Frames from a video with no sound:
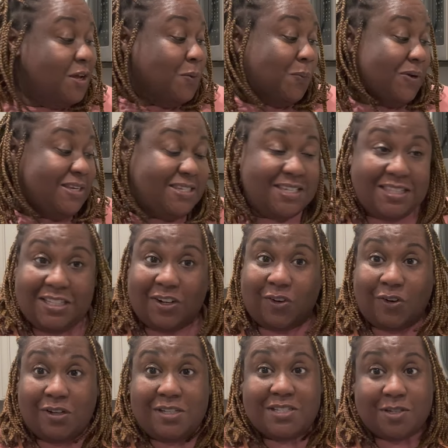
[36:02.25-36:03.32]
we did the
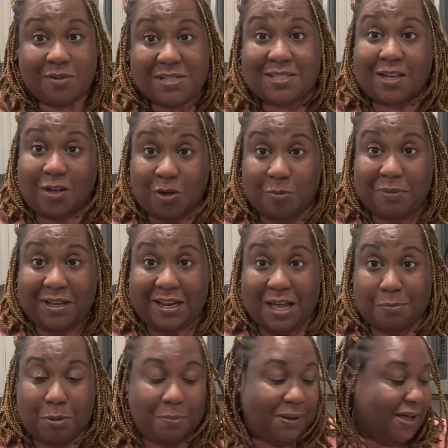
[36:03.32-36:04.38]
crust, so it's a homemade
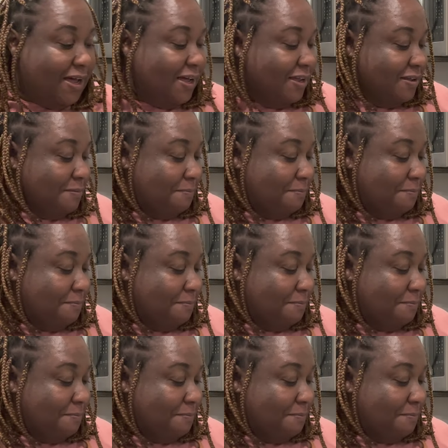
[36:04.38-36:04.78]
apple pie.